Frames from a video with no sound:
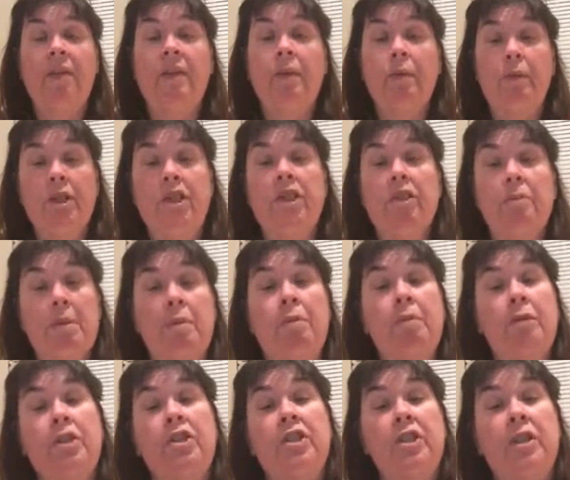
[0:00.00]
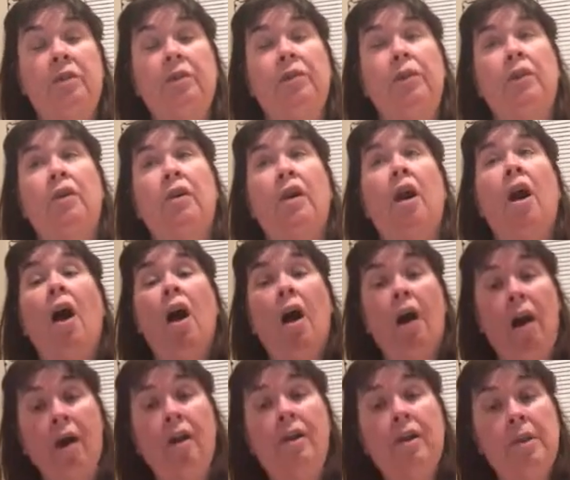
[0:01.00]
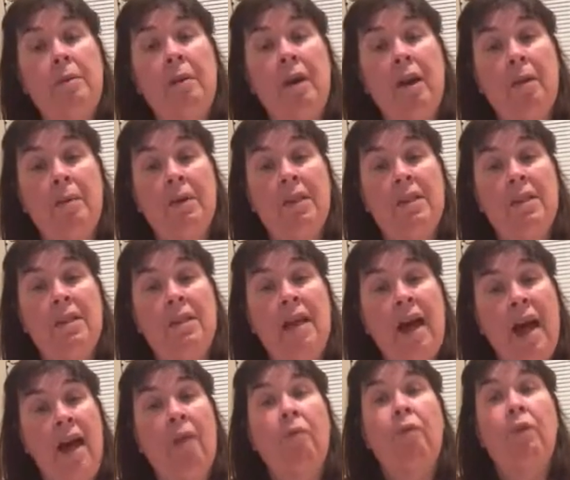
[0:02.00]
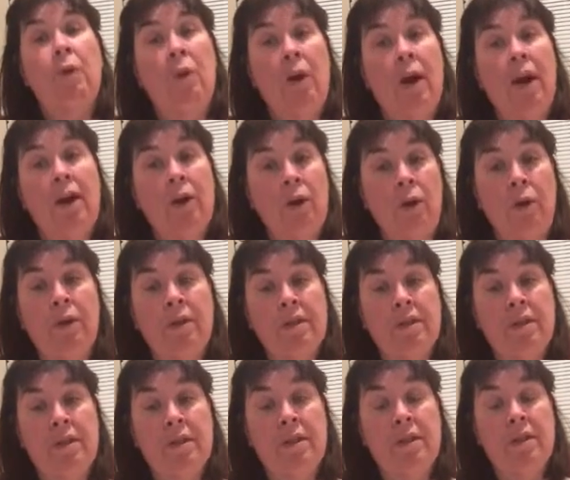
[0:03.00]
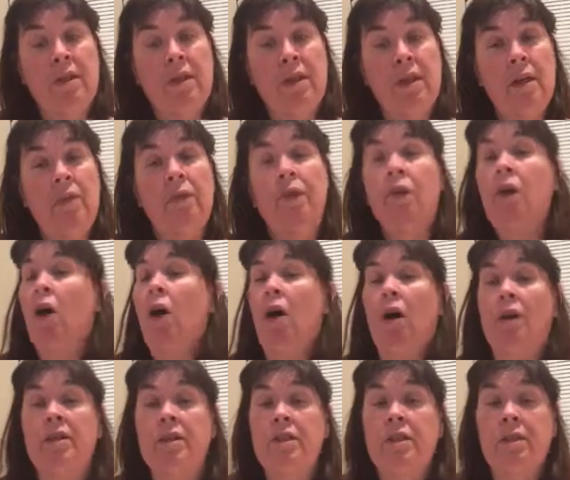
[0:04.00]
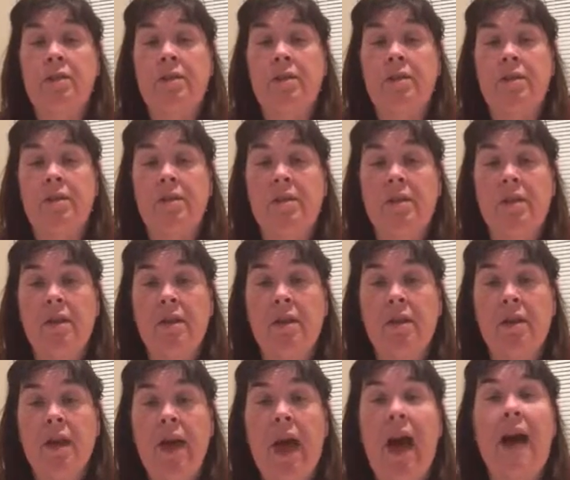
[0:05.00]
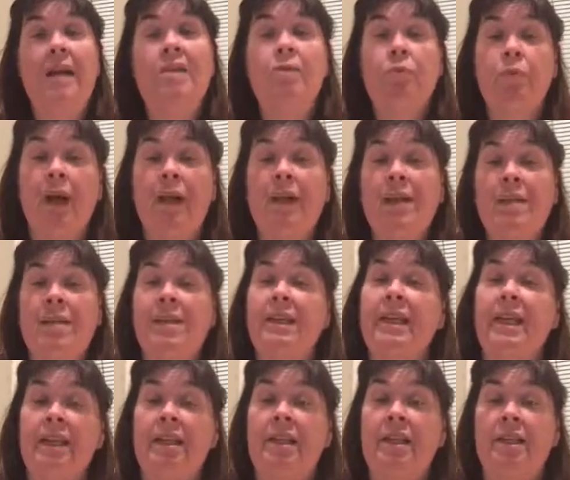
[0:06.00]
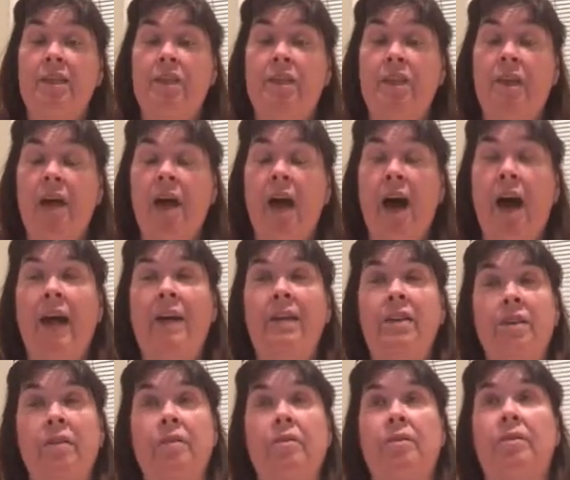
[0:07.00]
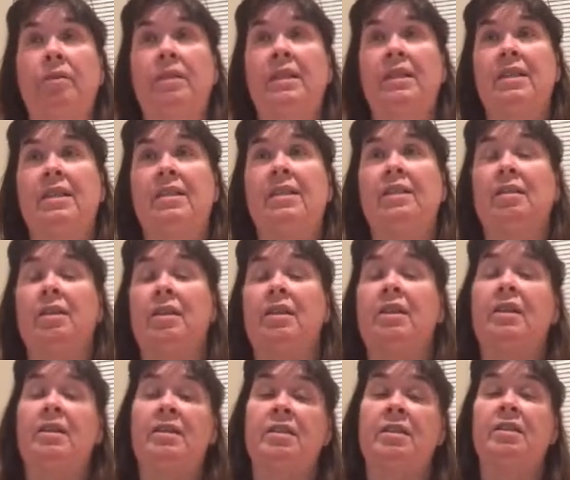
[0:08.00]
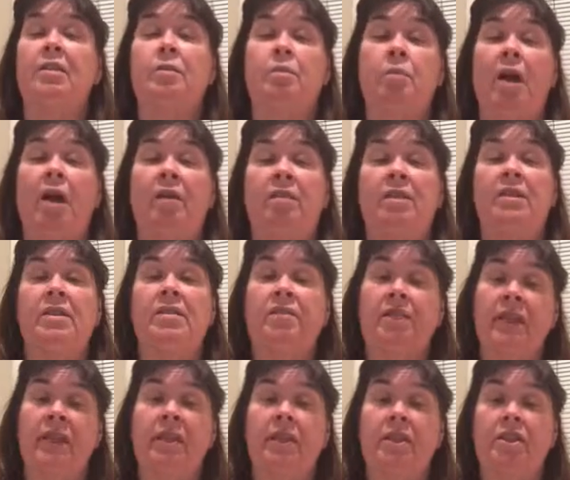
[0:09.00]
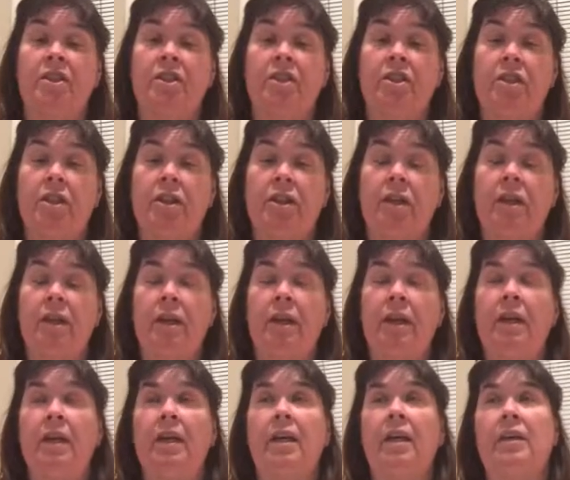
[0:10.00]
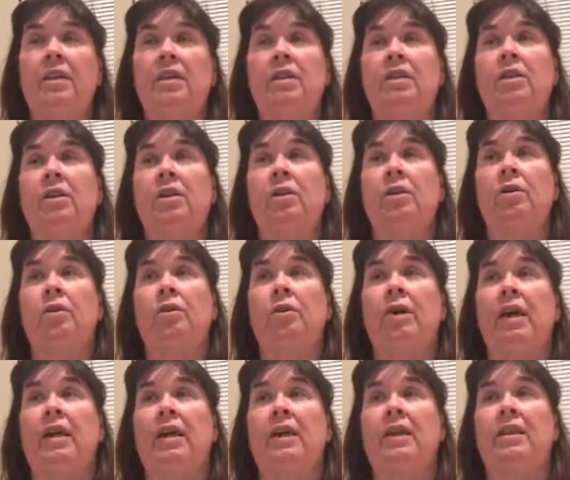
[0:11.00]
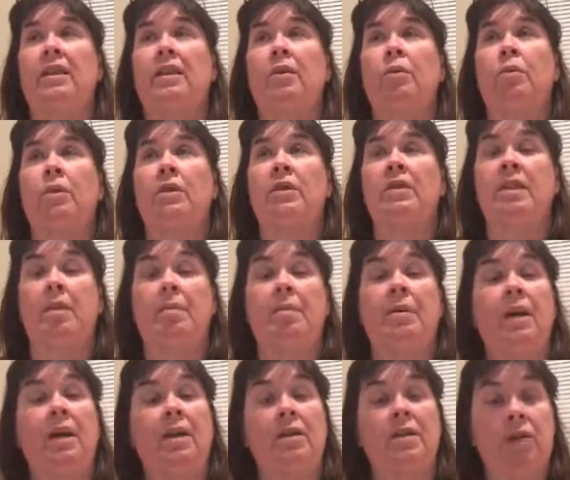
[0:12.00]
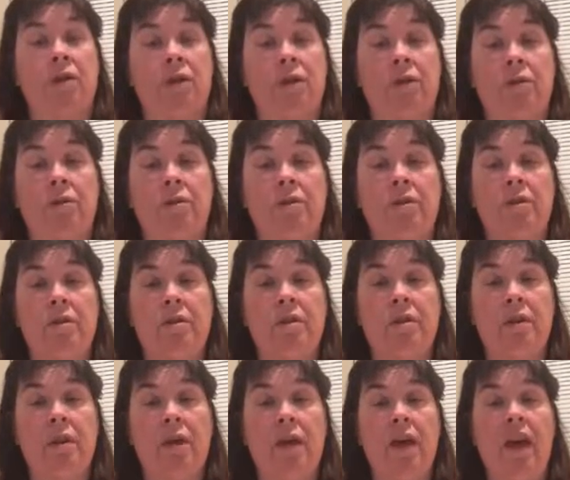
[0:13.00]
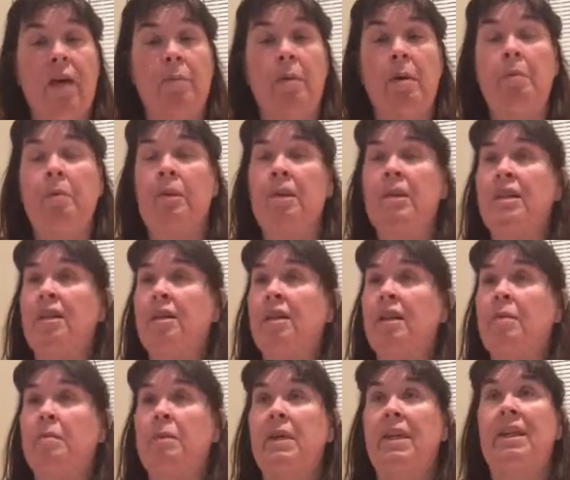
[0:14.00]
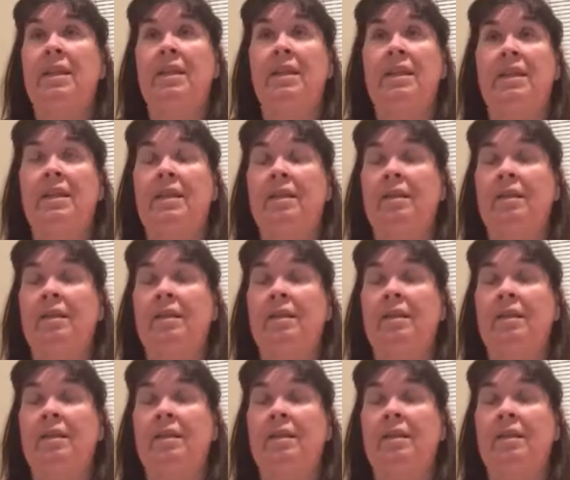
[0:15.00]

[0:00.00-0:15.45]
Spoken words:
then we should be pushing for art departments to have required courses for all students, as well as English. I don't necessarily think this is the province of English. And I think we're stepping on toes. If people are still going to be